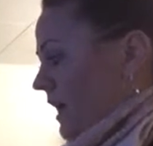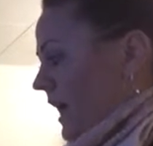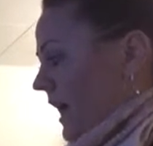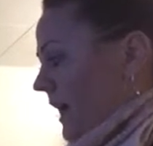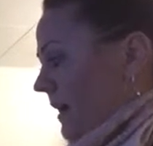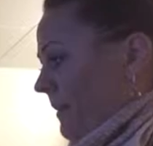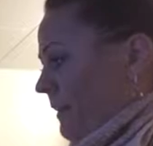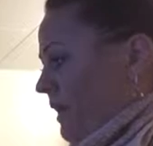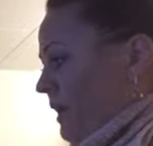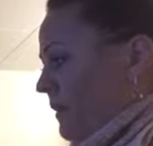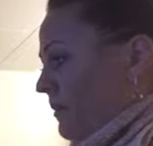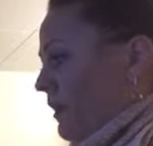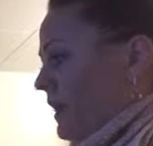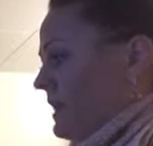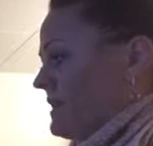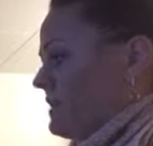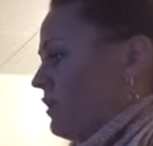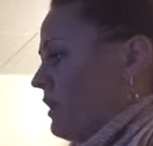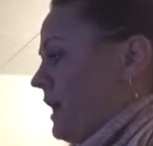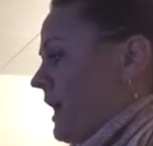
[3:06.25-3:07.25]
And I'm going to
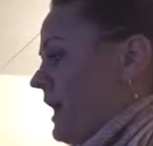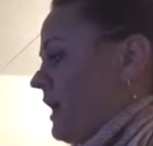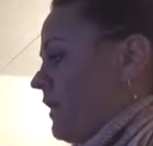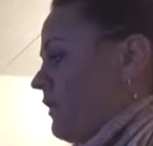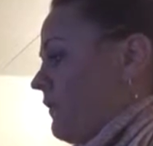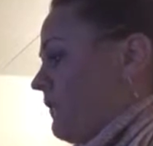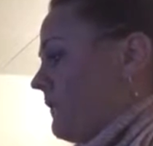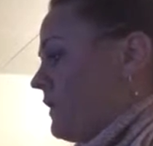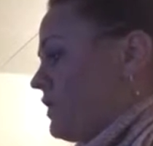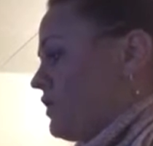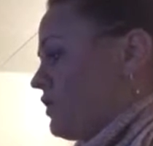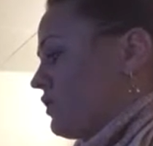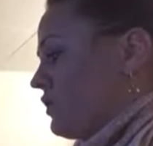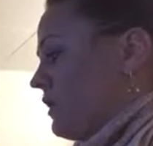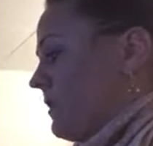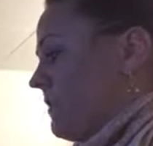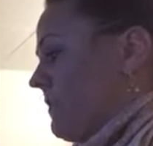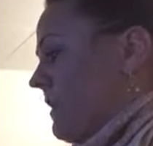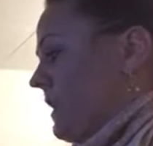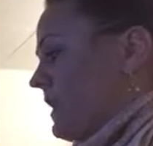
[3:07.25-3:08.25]
press OK to the first
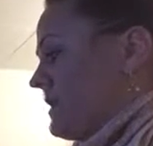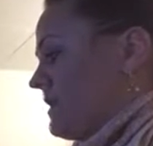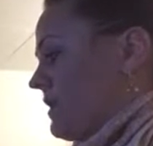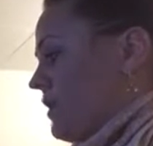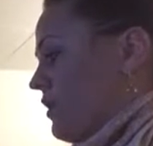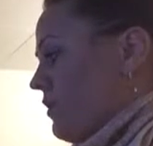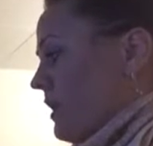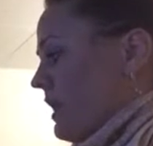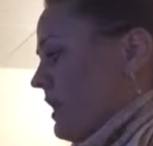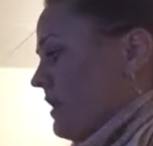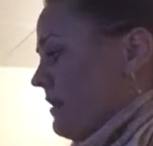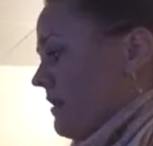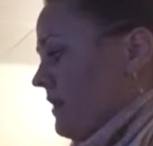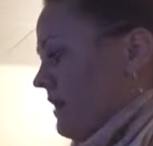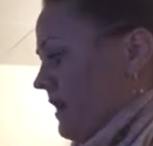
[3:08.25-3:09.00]
script that's loaded.